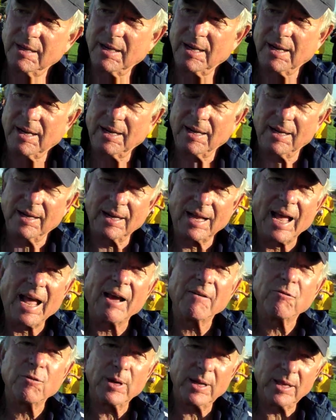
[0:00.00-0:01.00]

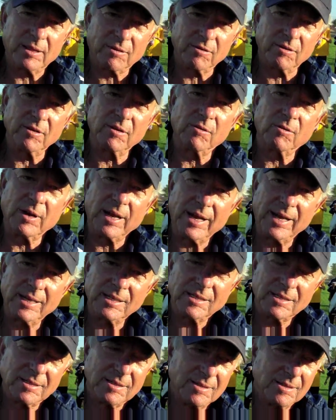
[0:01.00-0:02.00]
halfway through the
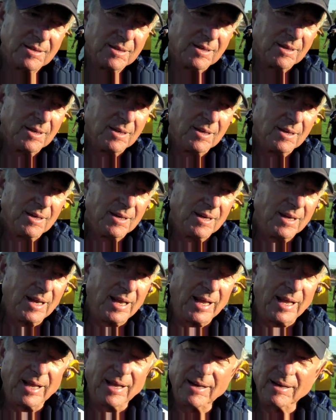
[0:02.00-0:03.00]
race,
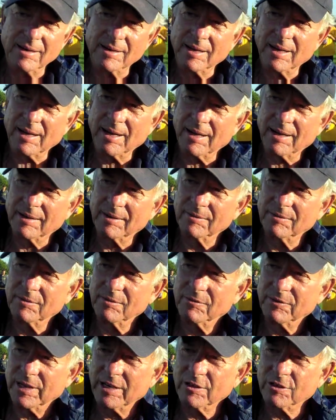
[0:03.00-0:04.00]
and
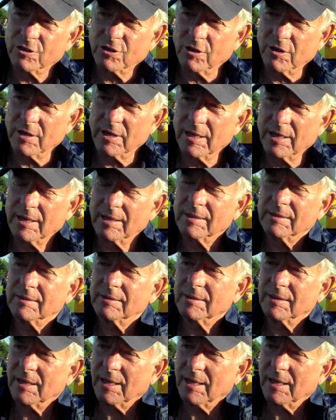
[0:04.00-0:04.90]
Ventura.